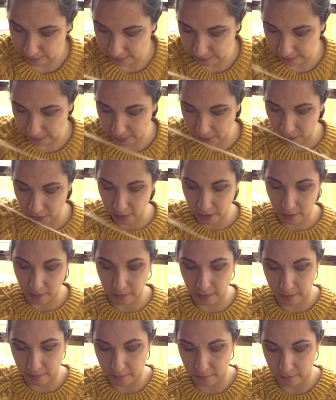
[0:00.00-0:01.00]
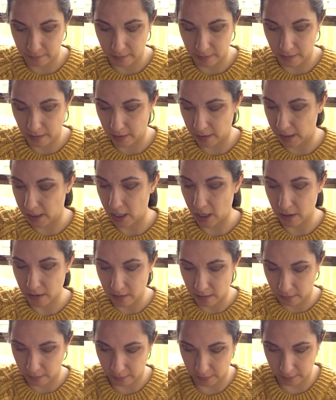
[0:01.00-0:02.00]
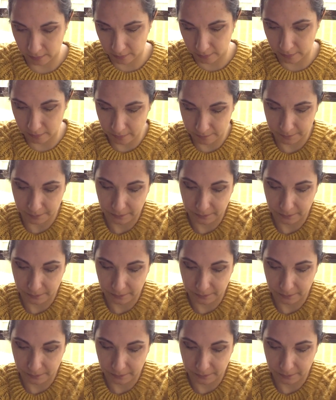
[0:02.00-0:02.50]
let's show you the yarn.